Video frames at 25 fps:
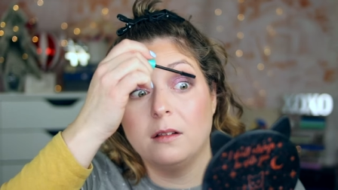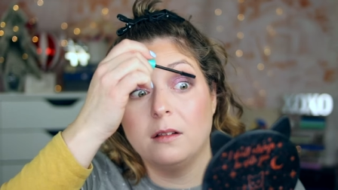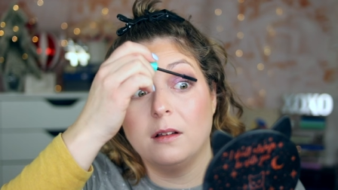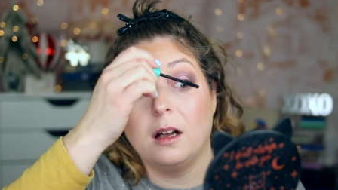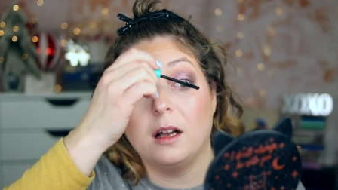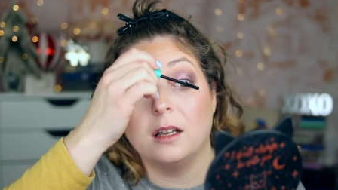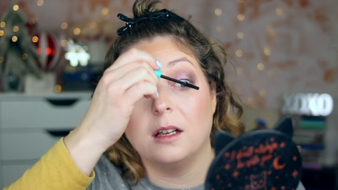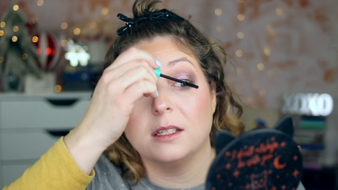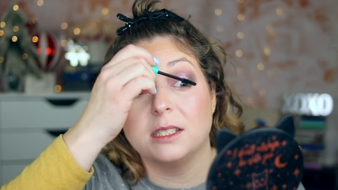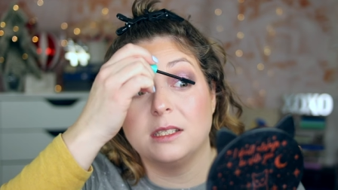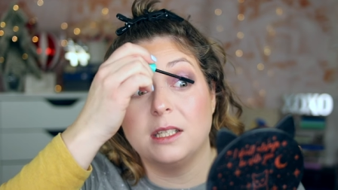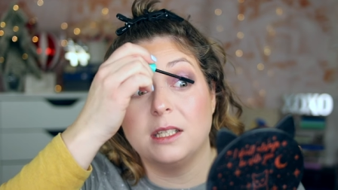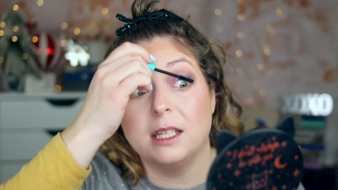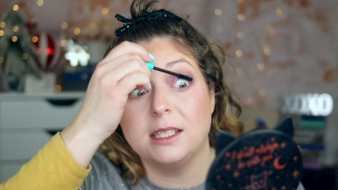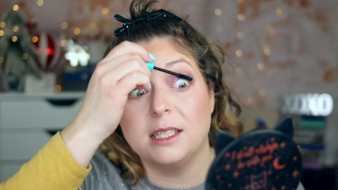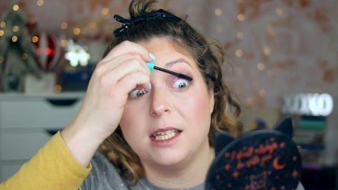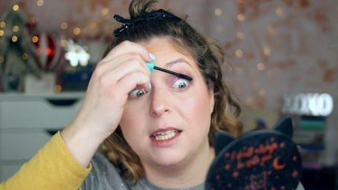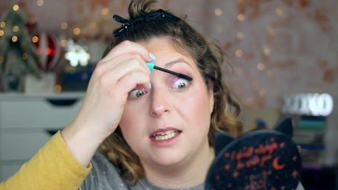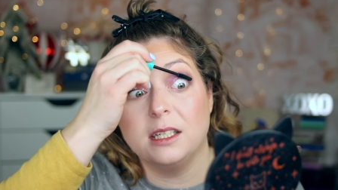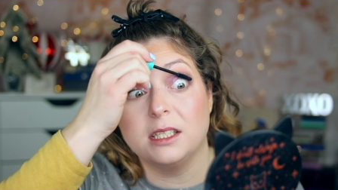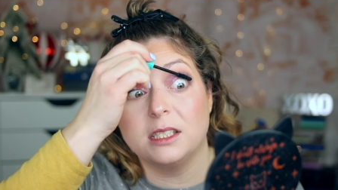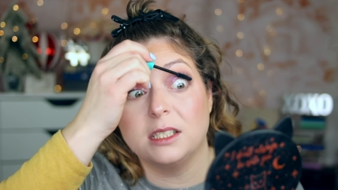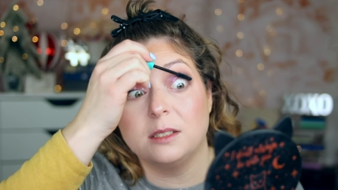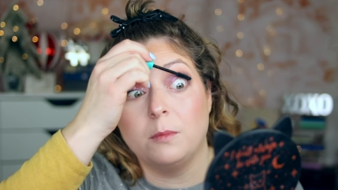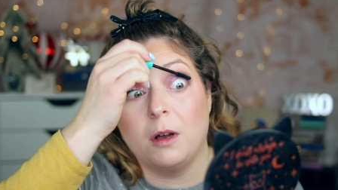Uh, let's
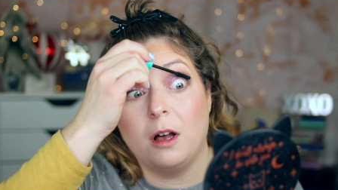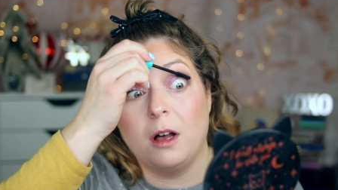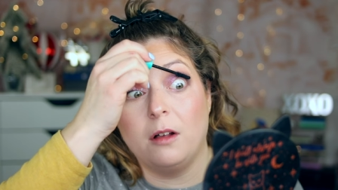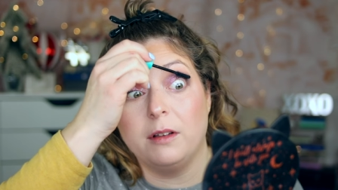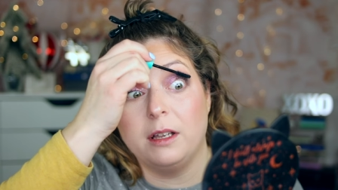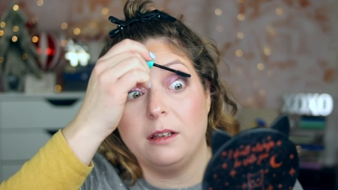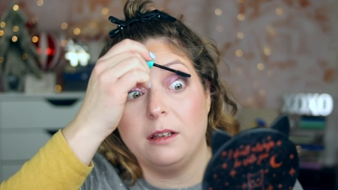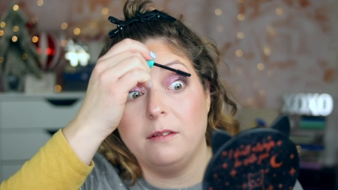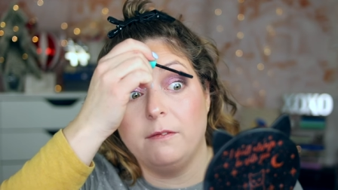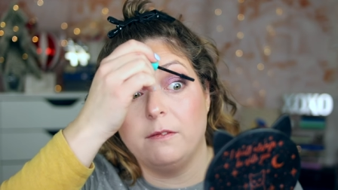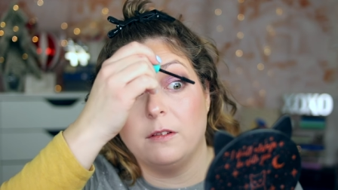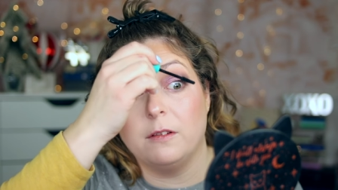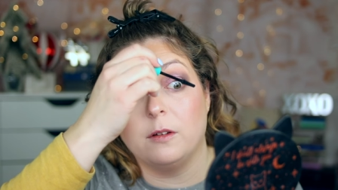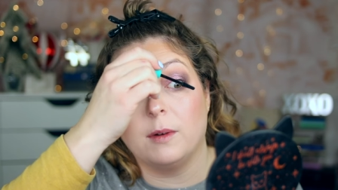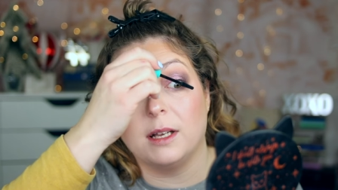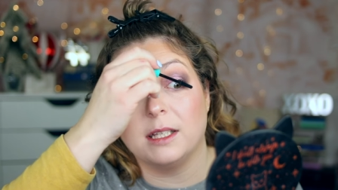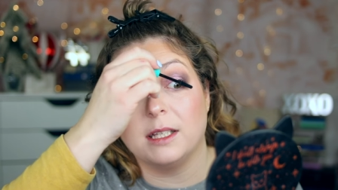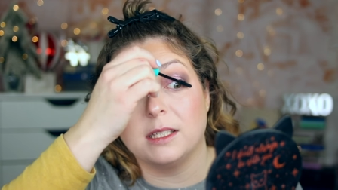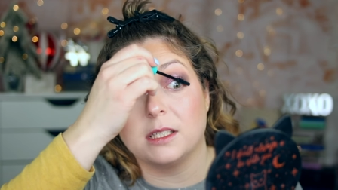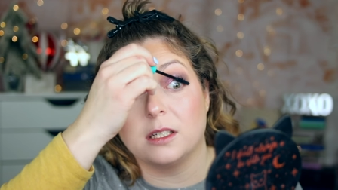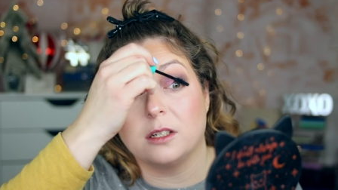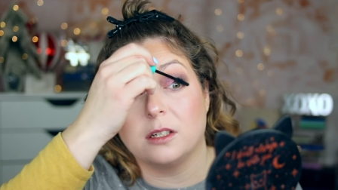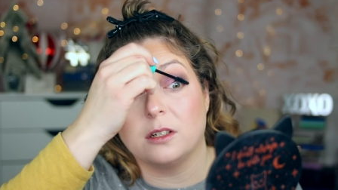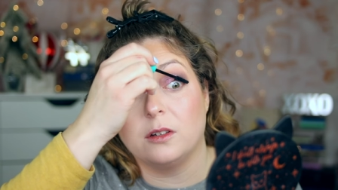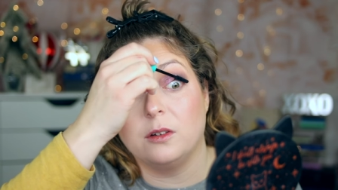say a small
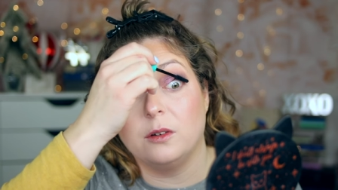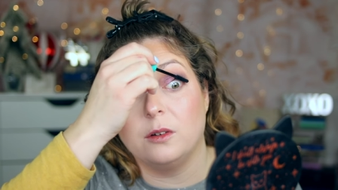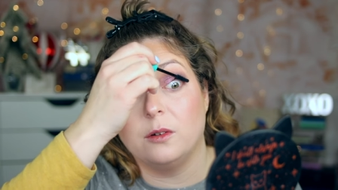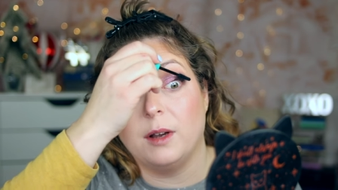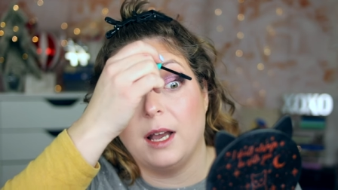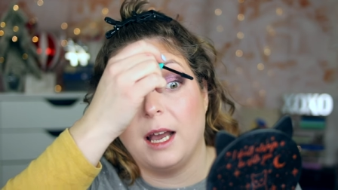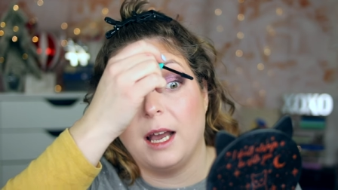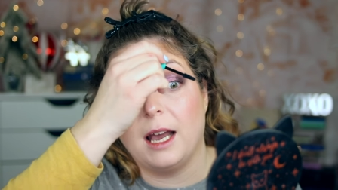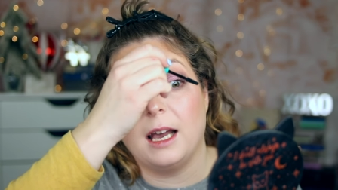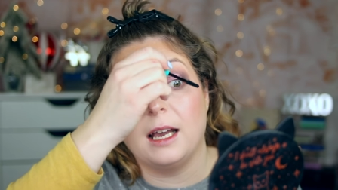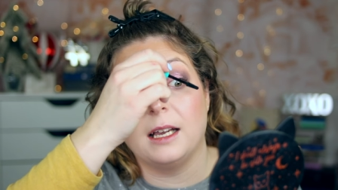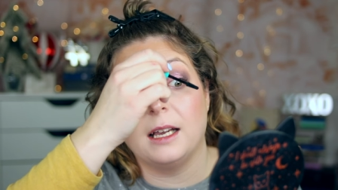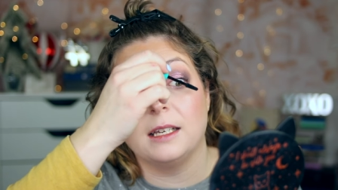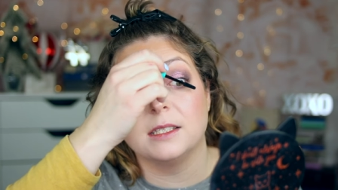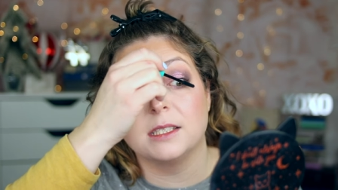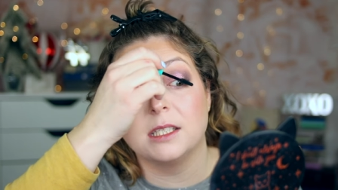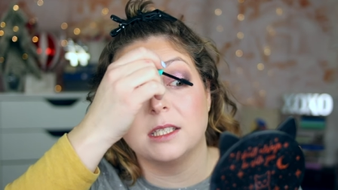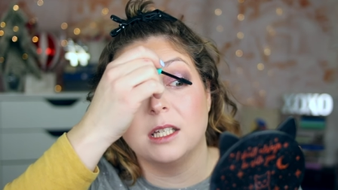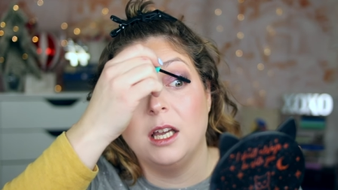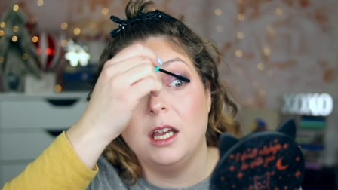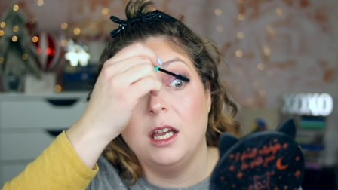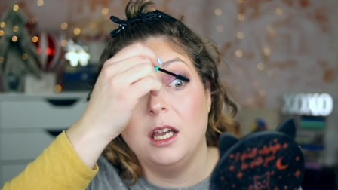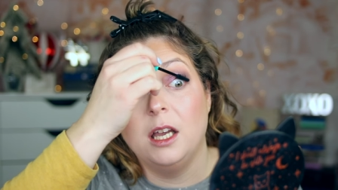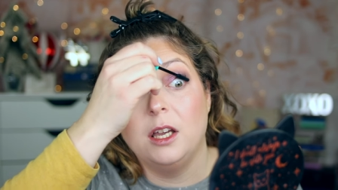influencer who has,